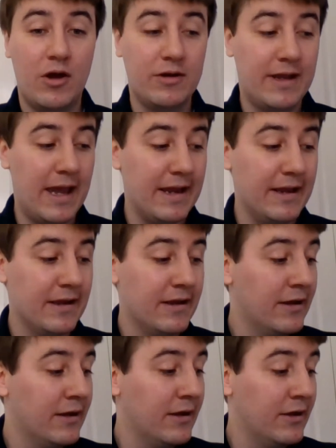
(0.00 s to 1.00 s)
Okay,
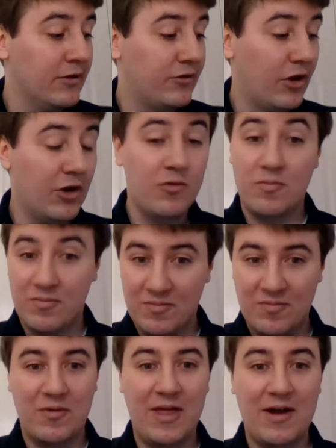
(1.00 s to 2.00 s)
So
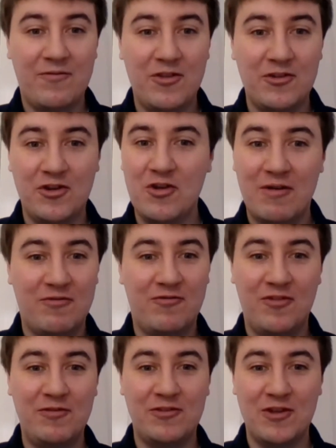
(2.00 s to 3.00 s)
without further ado, I've
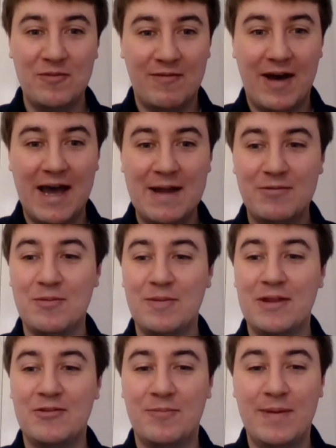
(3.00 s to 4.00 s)
fluffed it up, I've hyped it up a
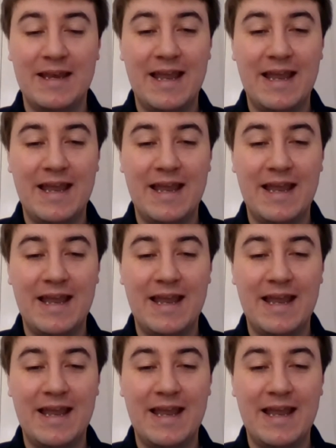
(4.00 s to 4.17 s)
little bit.